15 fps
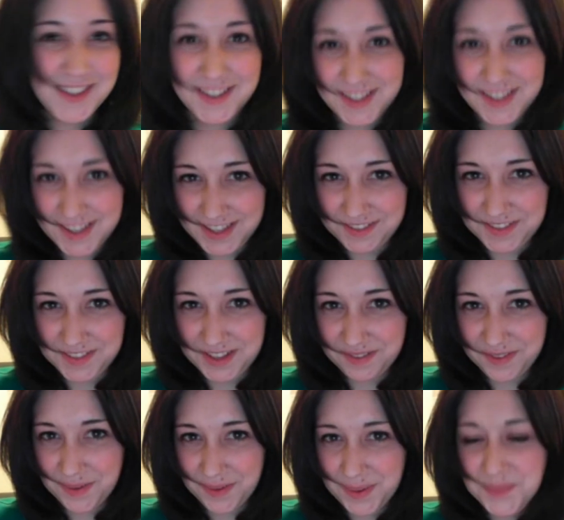Good evening,
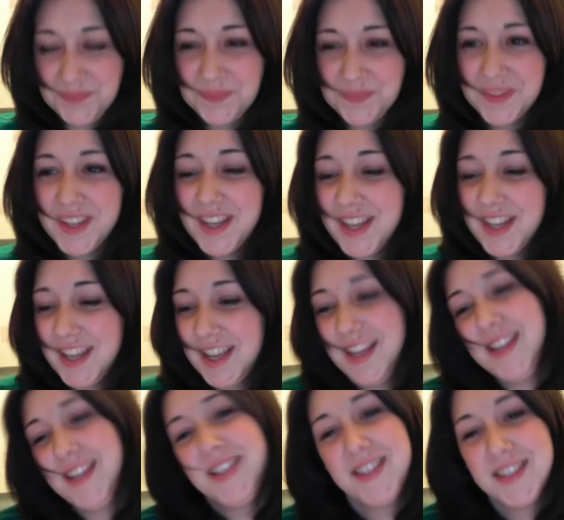everyone.
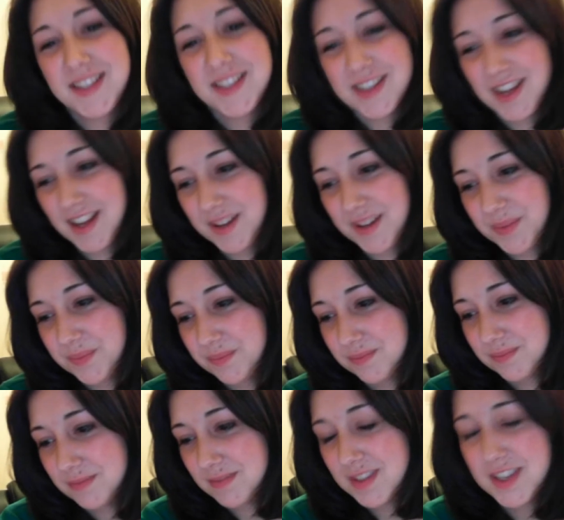It is
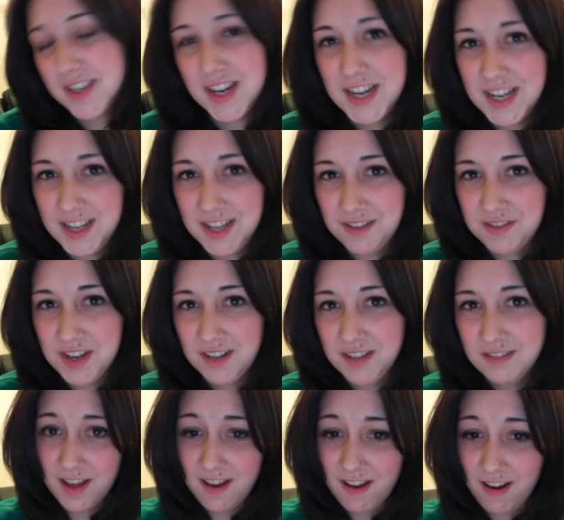um, Sunday
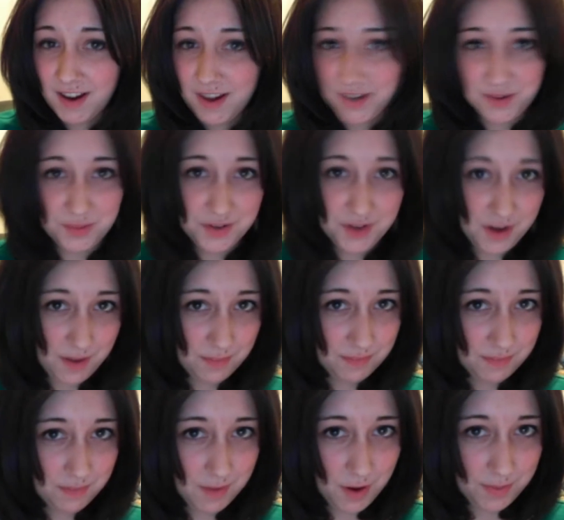evening. I don't know what time
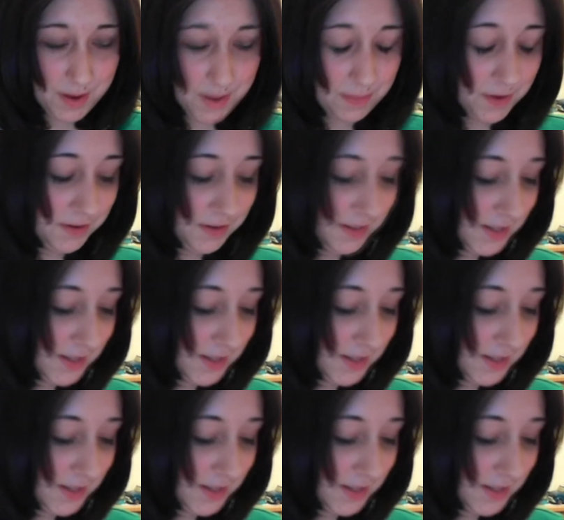I'll be uploading